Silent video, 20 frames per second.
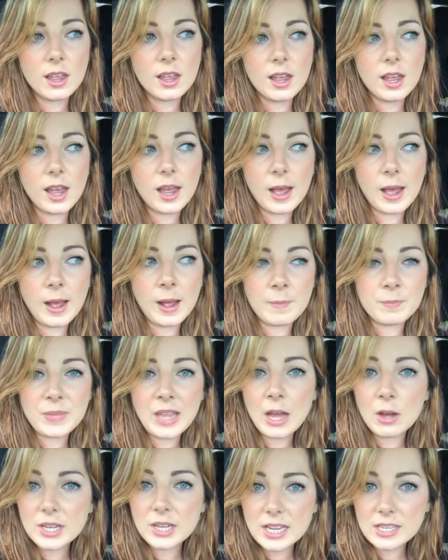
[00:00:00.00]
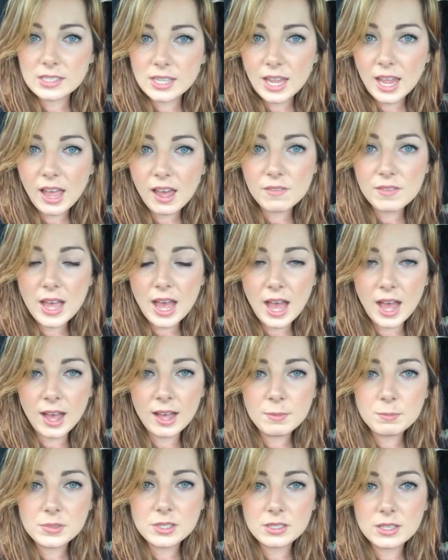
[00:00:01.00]
Nowadays they have
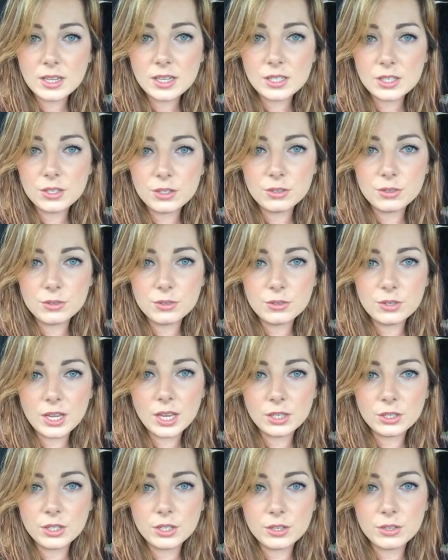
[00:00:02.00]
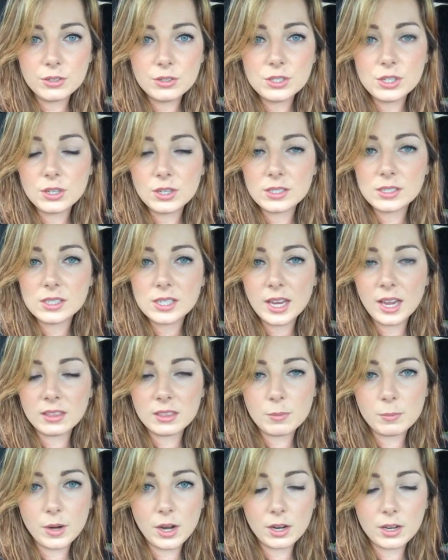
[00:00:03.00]
apps that you can use. You can scan
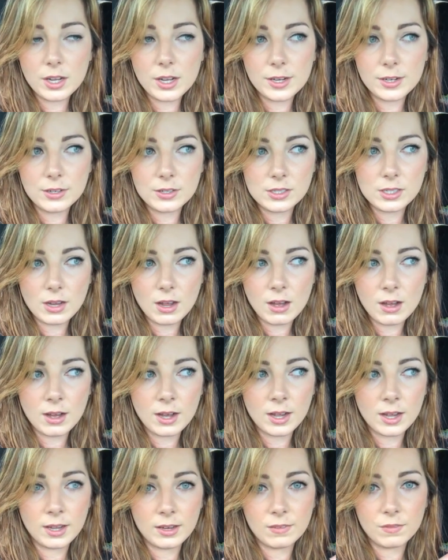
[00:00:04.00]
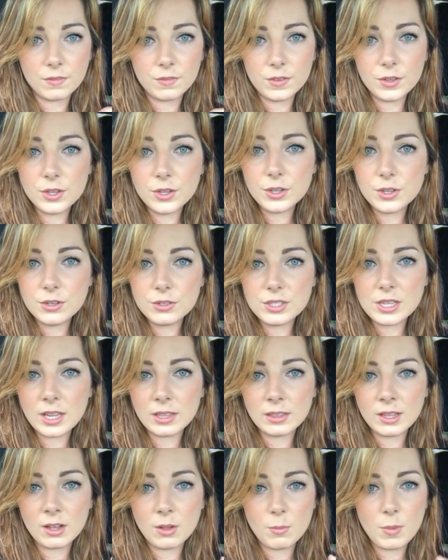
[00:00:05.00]
the barcodes on foods
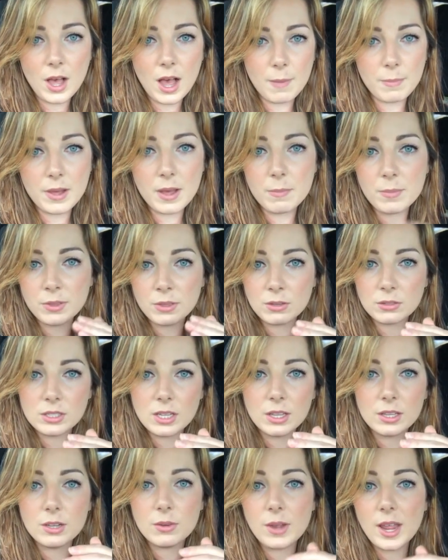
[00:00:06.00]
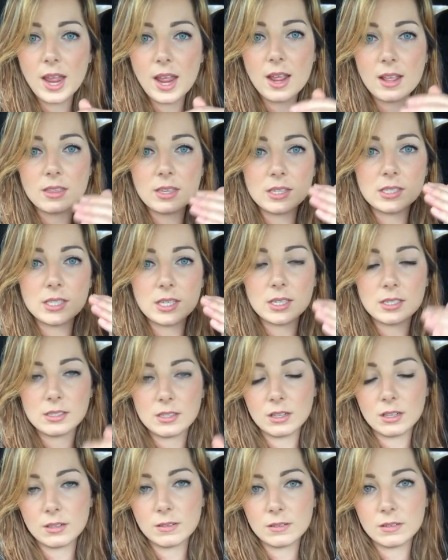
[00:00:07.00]
and they'll pop up and they'll tell you, hey, this is
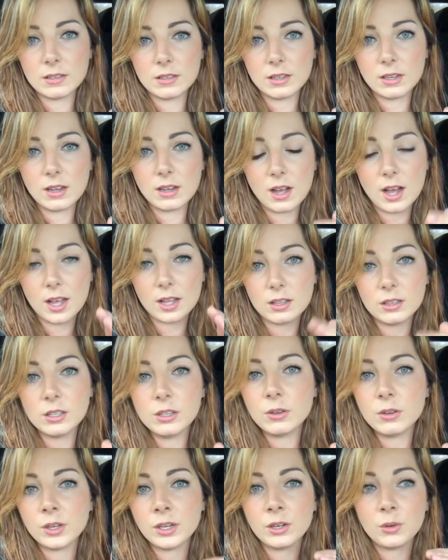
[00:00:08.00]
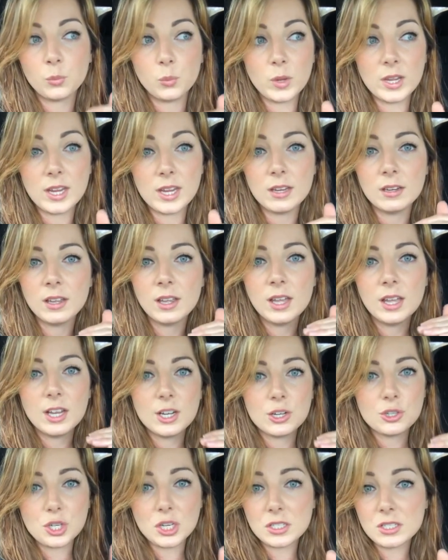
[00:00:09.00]
got gluten, wheat,
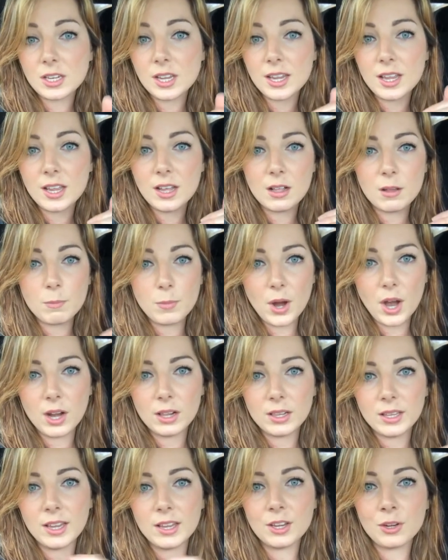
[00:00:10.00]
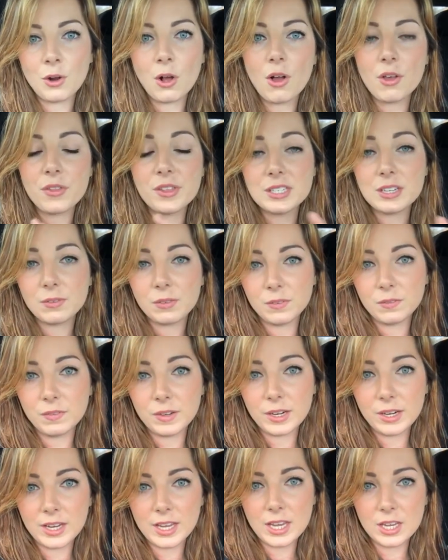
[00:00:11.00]
triticale, barley, you know, all the different
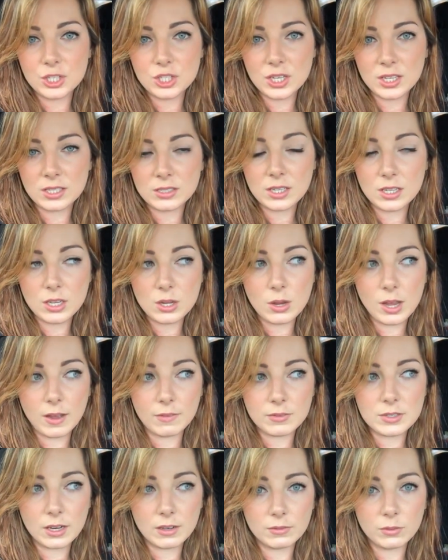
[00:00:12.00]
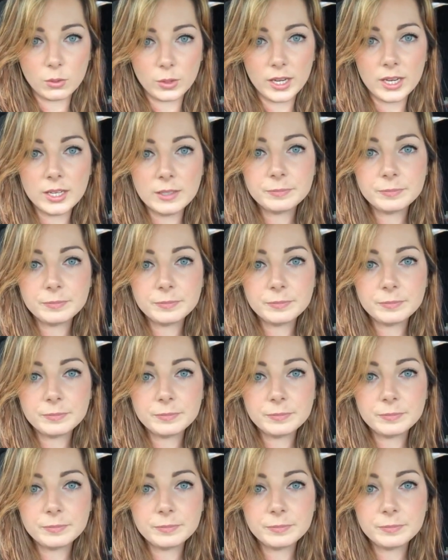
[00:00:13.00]
variations that you have to avoid.